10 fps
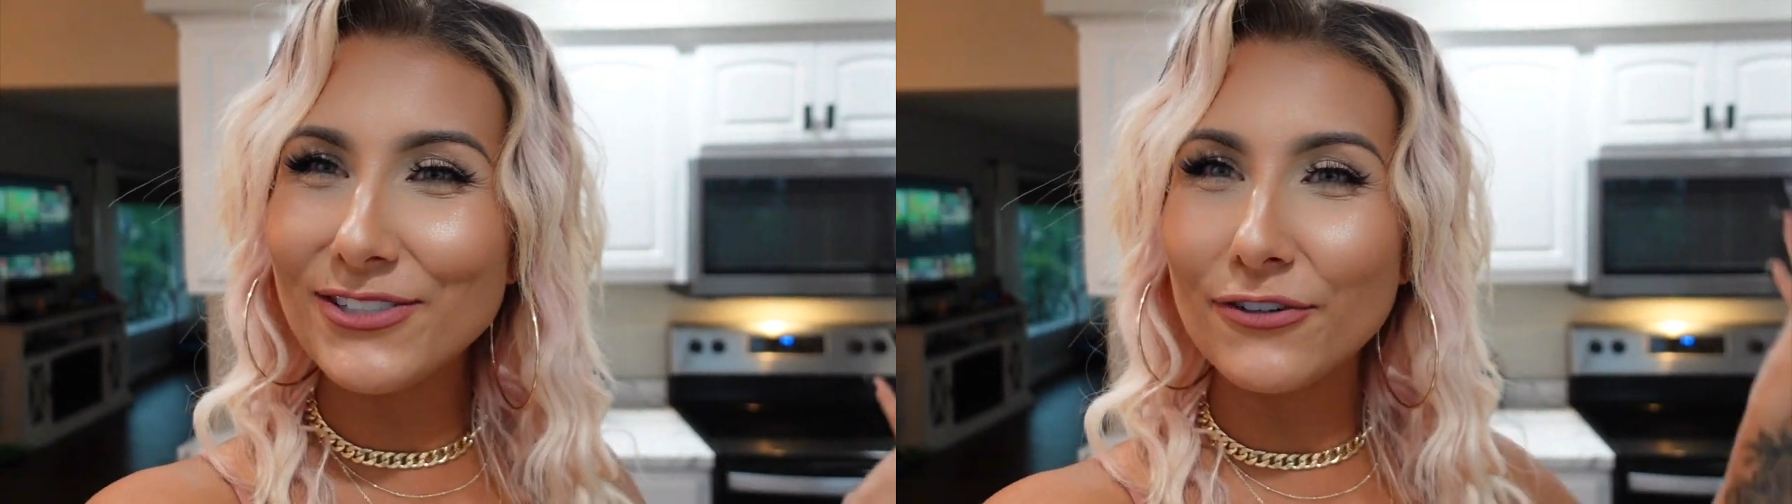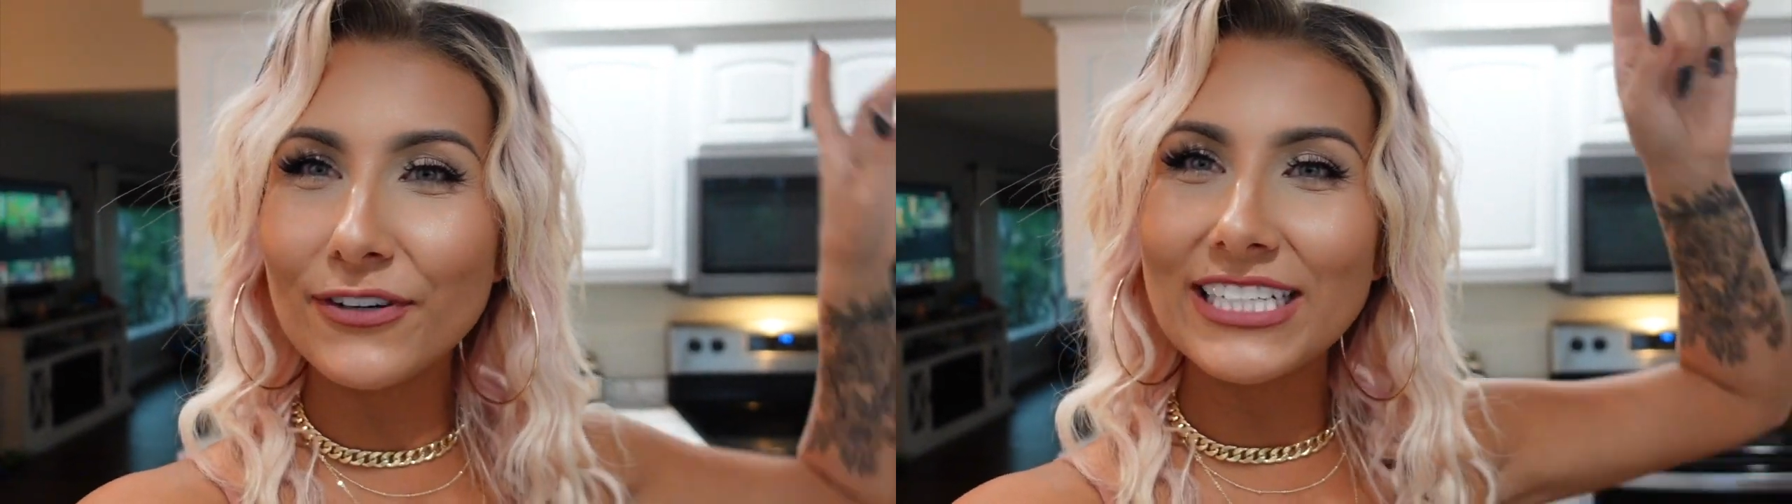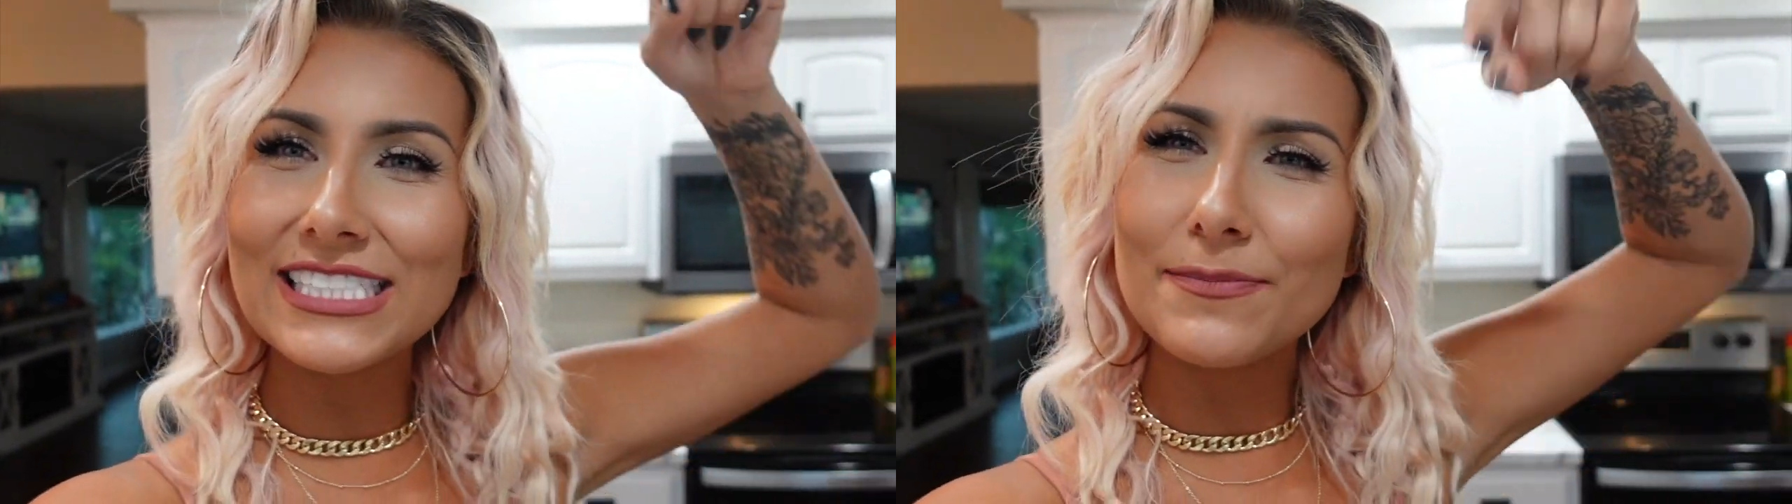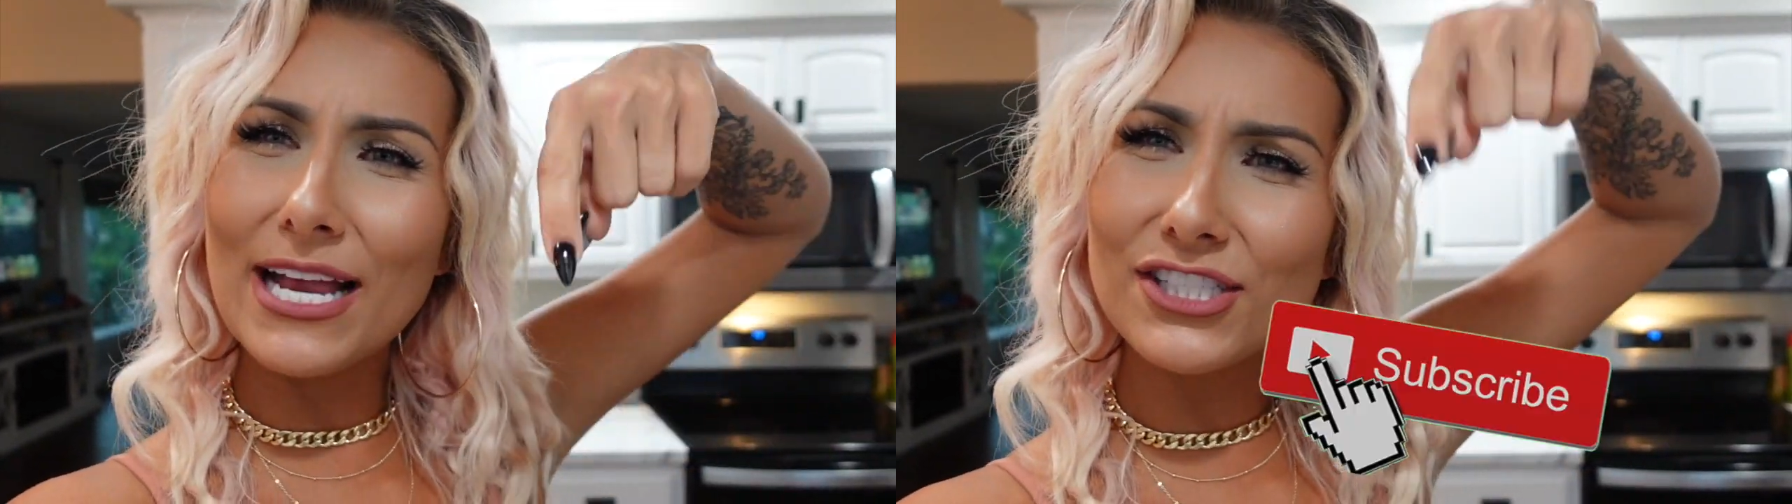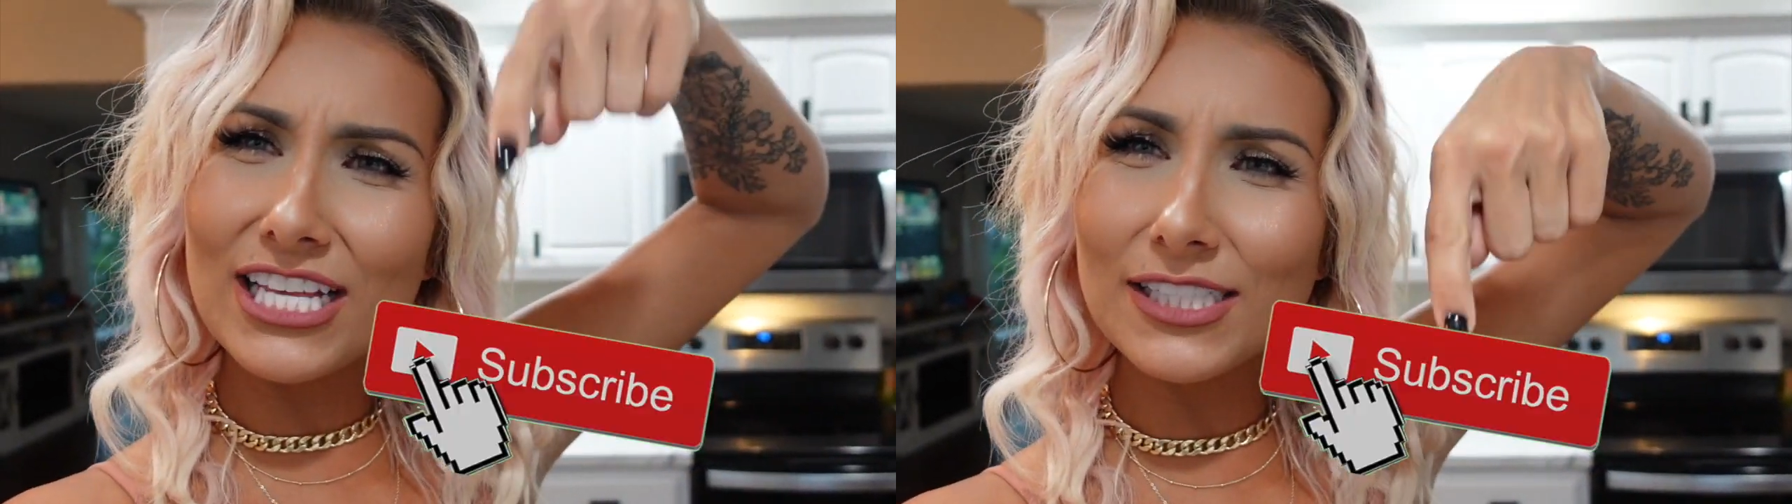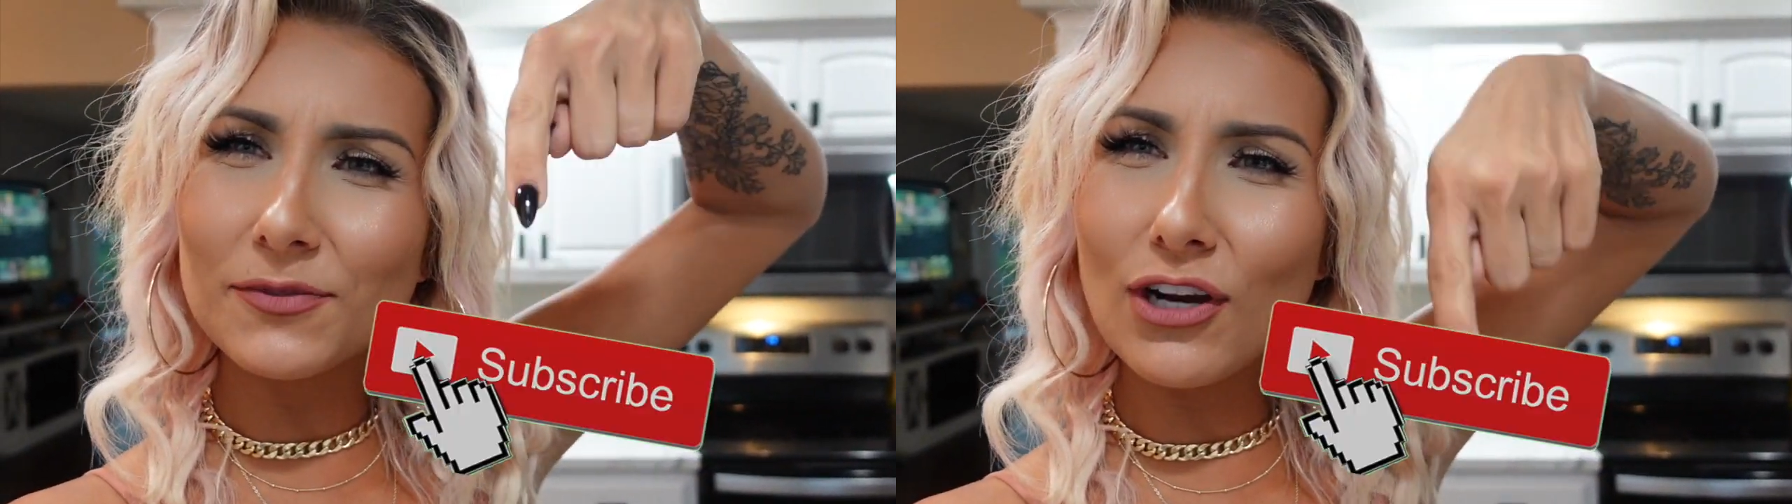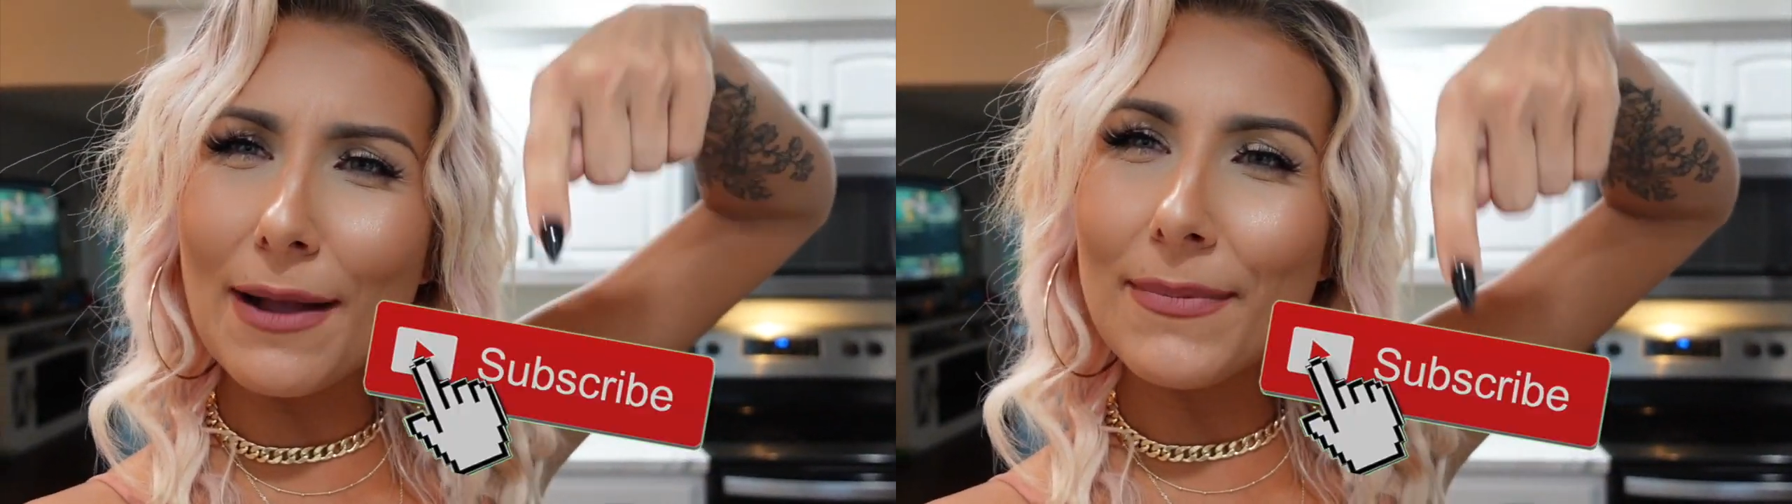Don't forget to smash that subscribe